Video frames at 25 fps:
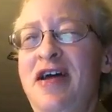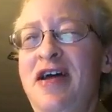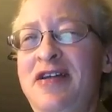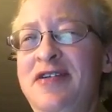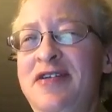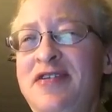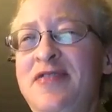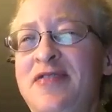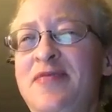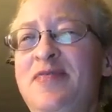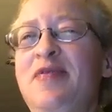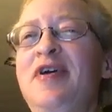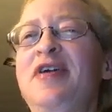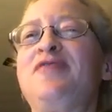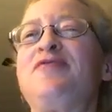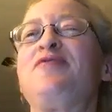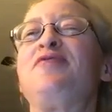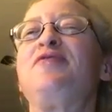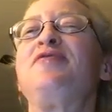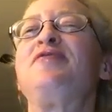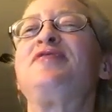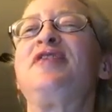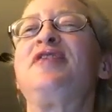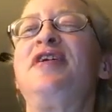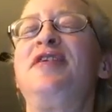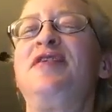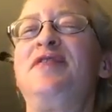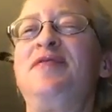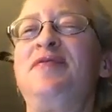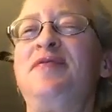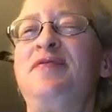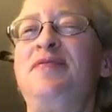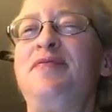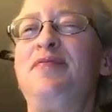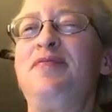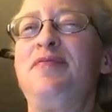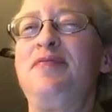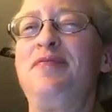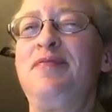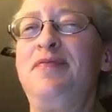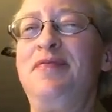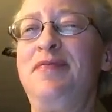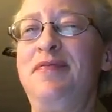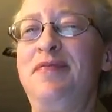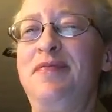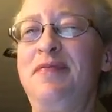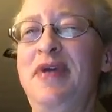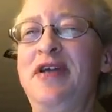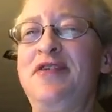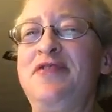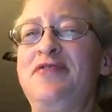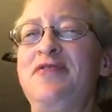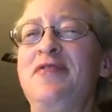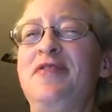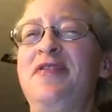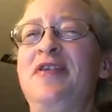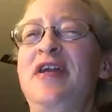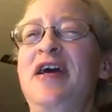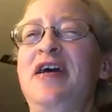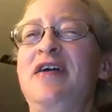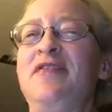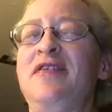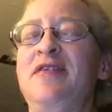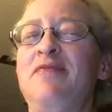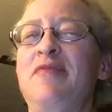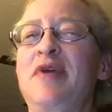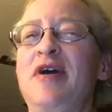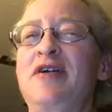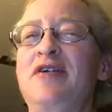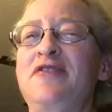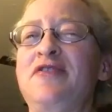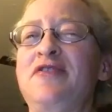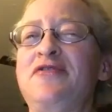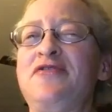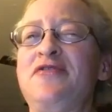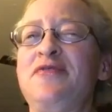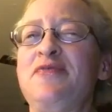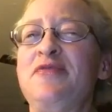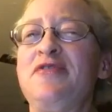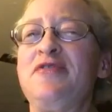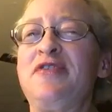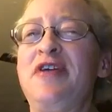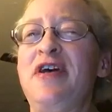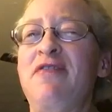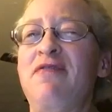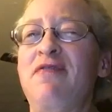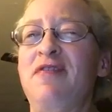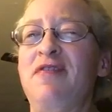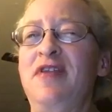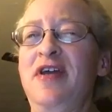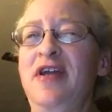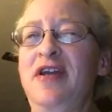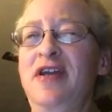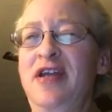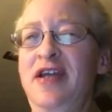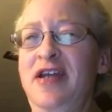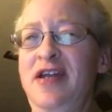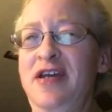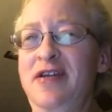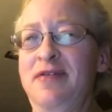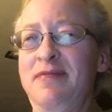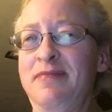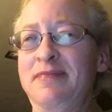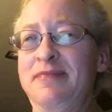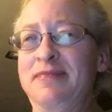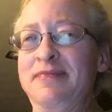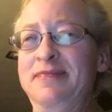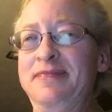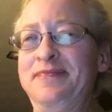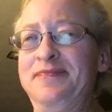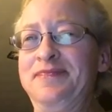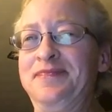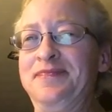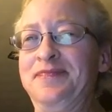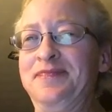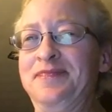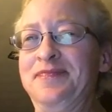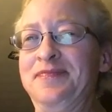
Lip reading: just place orders and make sure that my customers have what they need.